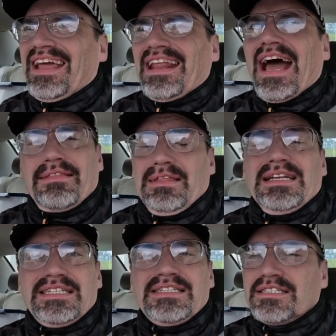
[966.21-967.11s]
and I
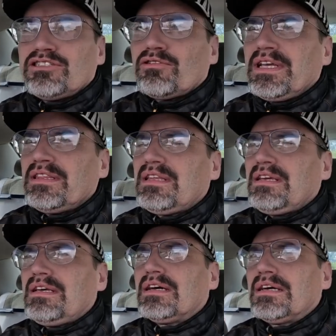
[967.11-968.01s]
think she's enjoying
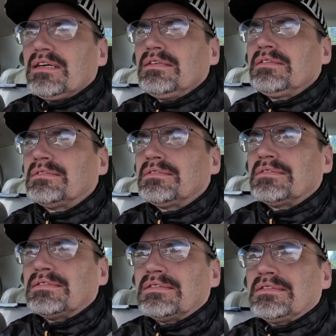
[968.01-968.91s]
the uh,
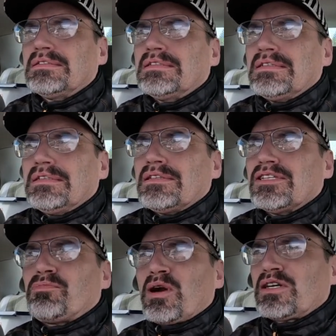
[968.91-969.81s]

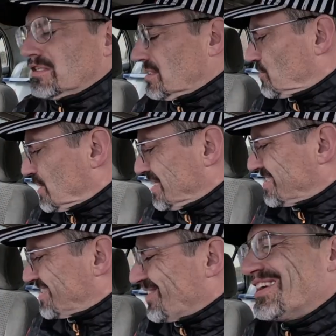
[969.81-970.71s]
the spark
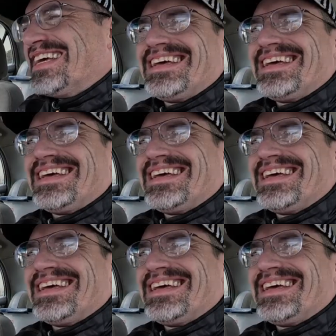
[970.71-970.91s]
deliveries. So,